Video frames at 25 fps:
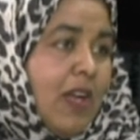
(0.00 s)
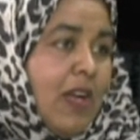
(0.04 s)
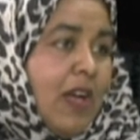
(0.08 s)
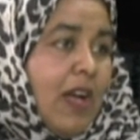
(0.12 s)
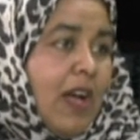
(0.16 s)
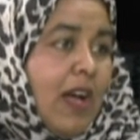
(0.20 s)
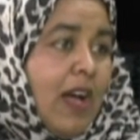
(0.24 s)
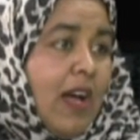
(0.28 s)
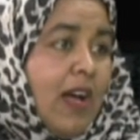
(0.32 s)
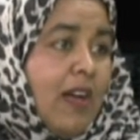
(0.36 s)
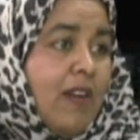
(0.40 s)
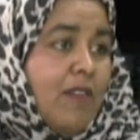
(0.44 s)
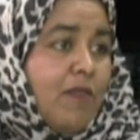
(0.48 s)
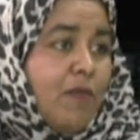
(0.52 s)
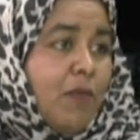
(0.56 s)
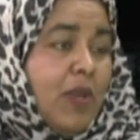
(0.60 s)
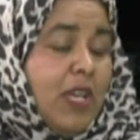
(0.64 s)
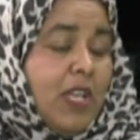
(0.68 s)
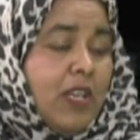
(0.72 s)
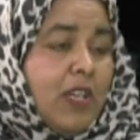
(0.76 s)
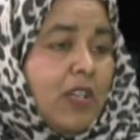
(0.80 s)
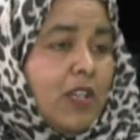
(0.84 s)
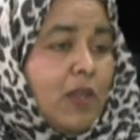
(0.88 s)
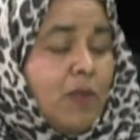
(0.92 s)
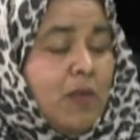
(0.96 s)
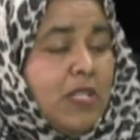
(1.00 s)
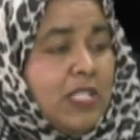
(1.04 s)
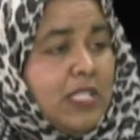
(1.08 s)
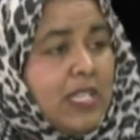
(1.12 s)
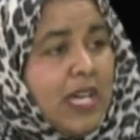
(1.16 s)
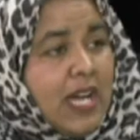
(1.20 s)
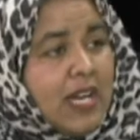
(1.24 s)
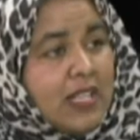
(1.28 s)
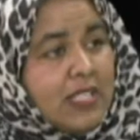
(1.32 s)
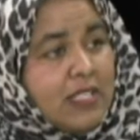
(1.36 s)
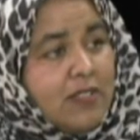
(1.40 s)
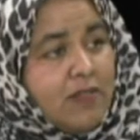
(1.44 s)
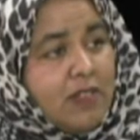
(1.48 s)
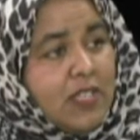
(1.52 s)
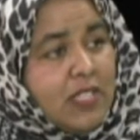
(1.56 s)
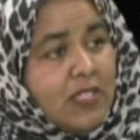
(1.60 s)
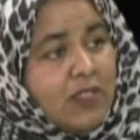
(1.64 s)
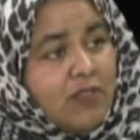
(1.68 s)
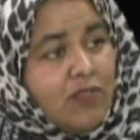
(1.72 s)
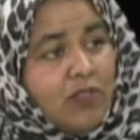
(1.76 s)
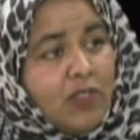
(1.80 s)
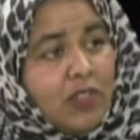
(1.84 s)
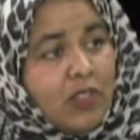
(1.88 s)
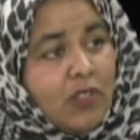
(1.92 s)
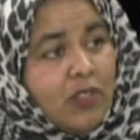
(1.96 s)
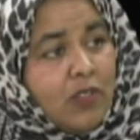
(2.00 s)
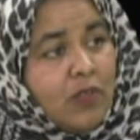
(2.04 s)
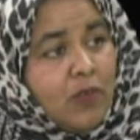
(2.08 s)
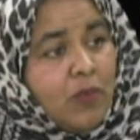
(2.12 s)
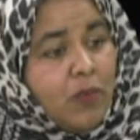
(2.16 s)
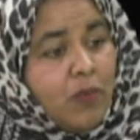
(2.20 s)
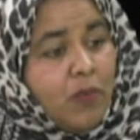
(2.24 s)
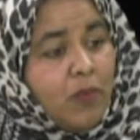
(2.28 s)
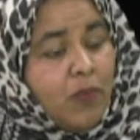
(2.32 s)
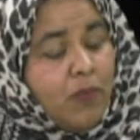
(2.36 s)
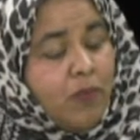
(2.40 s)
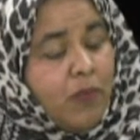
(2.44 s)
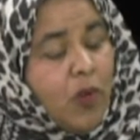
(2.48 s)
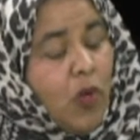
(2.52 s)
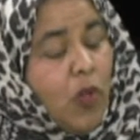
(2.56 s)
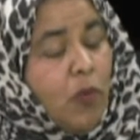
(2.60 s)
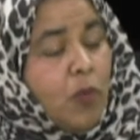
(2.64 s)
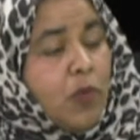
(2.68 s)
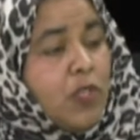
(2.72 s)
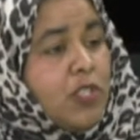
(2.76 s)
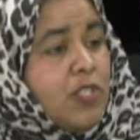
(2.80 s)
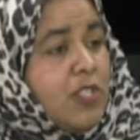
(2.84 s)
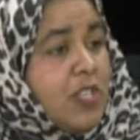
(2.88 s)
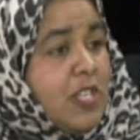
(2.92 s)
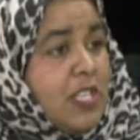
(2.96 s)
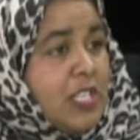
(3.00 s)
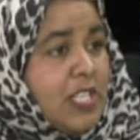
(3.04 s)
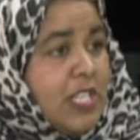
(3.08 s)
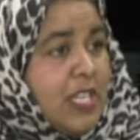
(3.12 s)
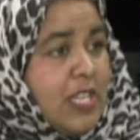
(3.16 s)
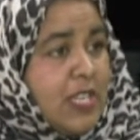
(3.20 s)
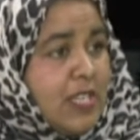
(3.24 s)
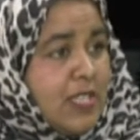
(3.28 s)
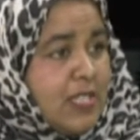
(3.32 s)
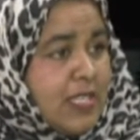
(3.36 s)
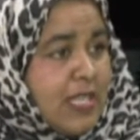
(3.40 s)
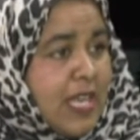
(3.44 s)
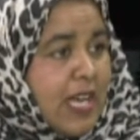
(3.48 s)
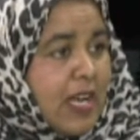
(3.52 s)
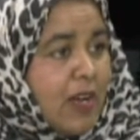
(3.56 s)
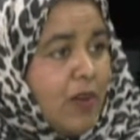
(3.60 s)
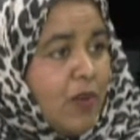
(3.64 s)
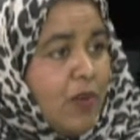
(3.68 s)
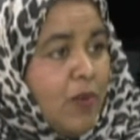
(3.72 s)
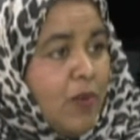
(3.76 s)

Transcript: I've been a community activist for almost 30 years now,